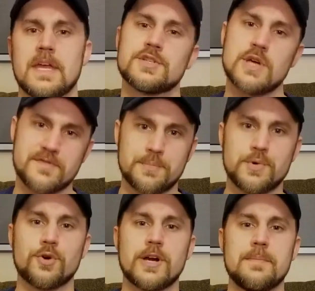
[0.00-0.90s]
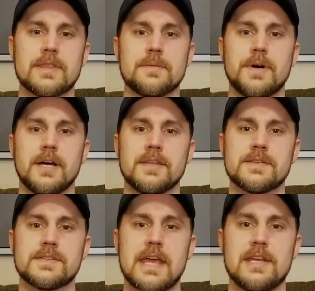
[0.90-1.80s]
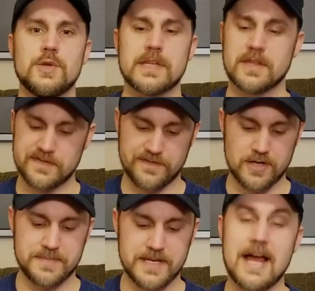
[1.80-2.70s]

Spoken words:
So after programming the buttons and using this for a bit,